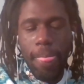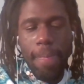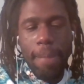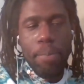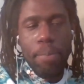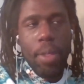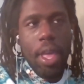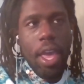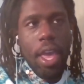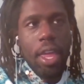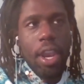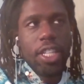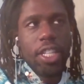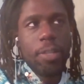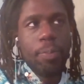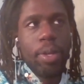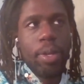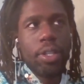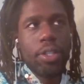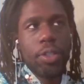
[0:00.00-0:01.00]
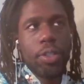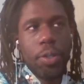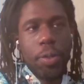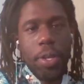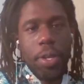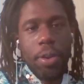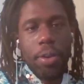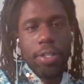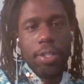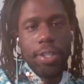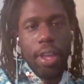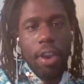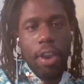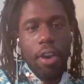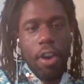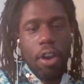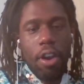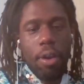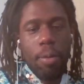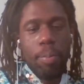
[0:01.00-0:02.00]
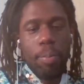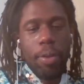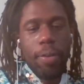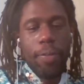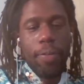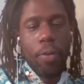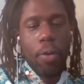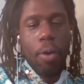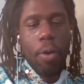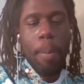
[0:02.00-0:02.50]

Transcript: And I spent 2 years there before